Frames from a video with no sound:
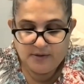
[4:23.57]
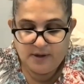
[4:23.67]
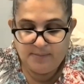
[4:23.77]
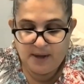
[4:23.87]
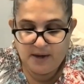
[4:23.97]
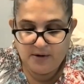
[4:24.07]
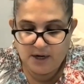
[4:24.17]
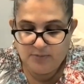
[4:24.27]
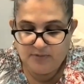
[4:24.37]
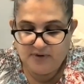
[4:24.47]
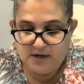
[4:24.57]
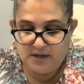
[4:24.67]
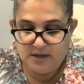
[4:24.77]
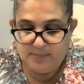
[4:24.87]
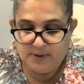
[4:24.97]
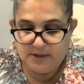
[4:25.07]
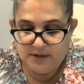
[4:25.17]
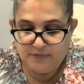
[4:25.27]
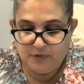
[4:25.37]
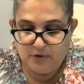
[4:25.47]
The mayor has provided the ability
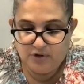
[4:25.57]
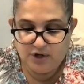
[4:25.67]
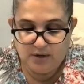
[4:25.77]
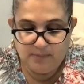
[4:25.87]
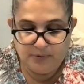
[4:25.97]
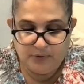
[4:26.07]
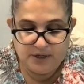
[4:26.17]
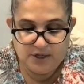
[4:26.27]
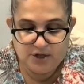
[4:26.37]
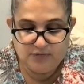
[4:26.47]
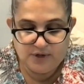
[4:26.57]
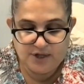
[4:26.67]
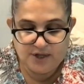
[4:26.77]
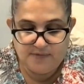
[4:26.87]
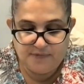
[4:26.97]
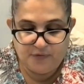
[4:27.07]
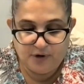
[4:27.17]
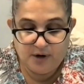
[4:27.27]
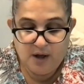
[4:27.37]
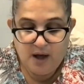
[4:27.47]
for all city employees to receive four